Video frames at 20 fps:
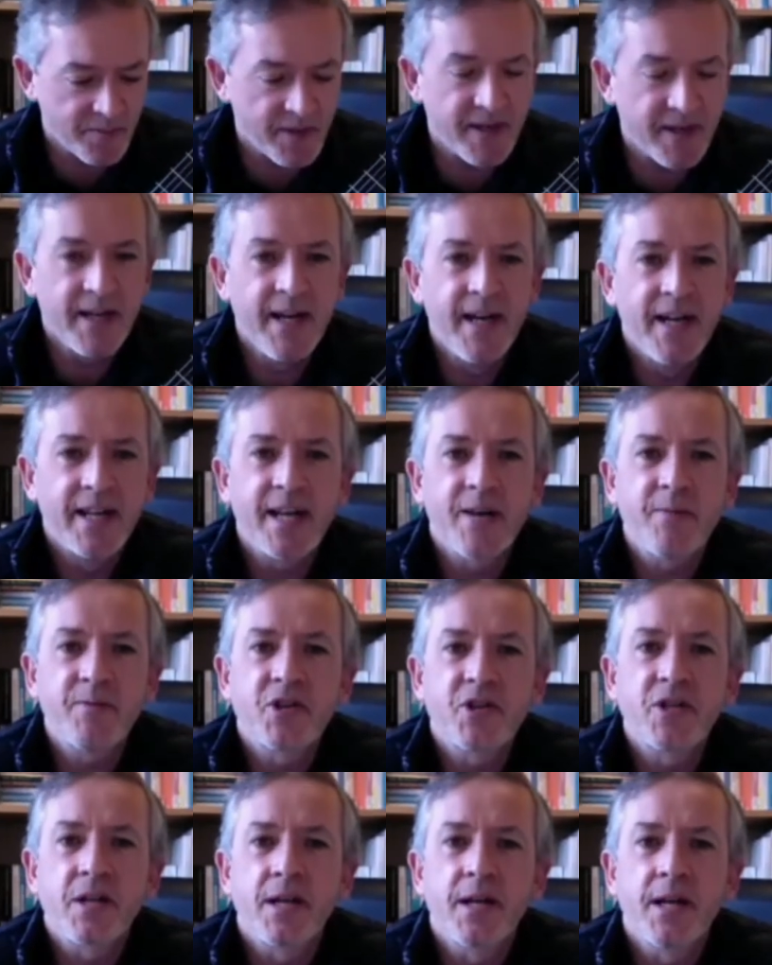but that
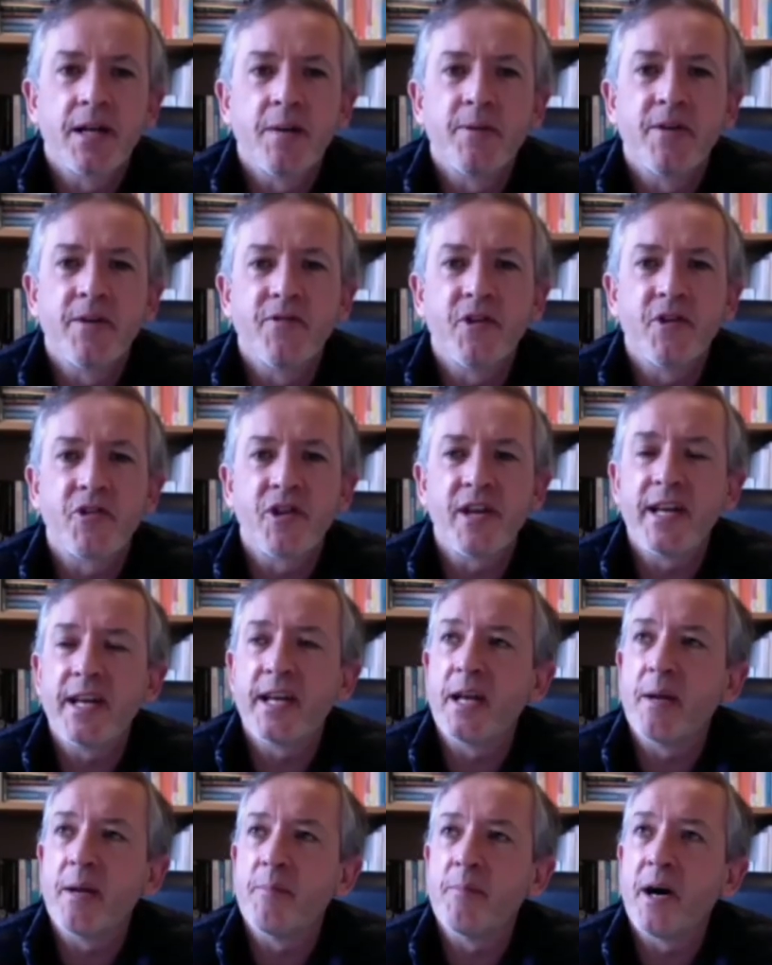was just a little bit of the
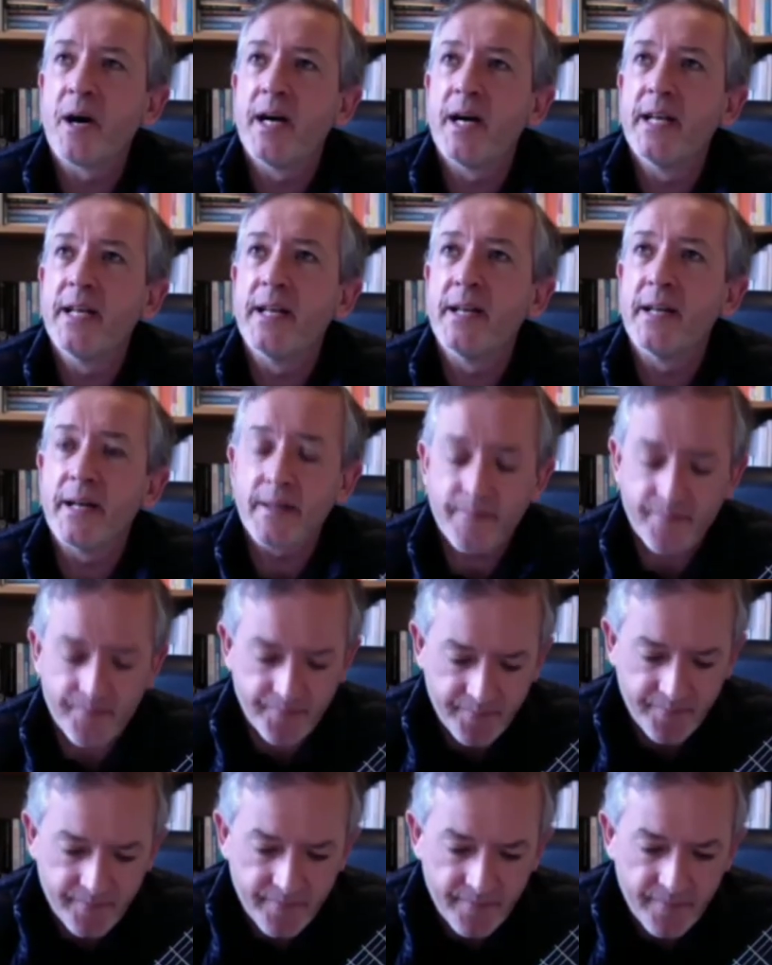thinking behind
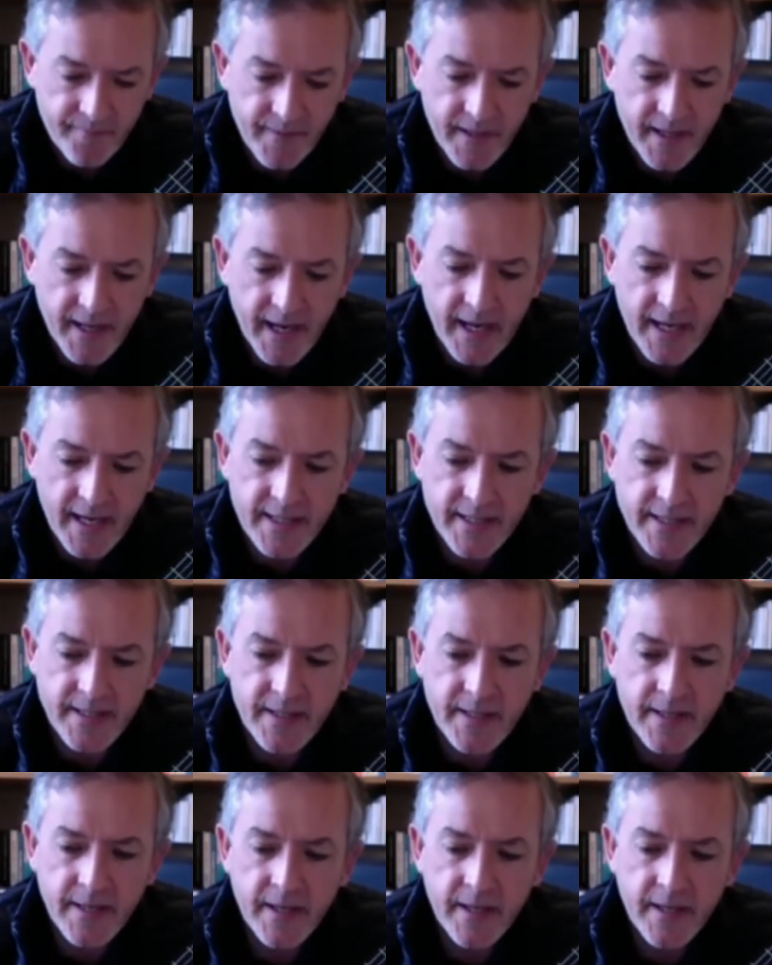it. And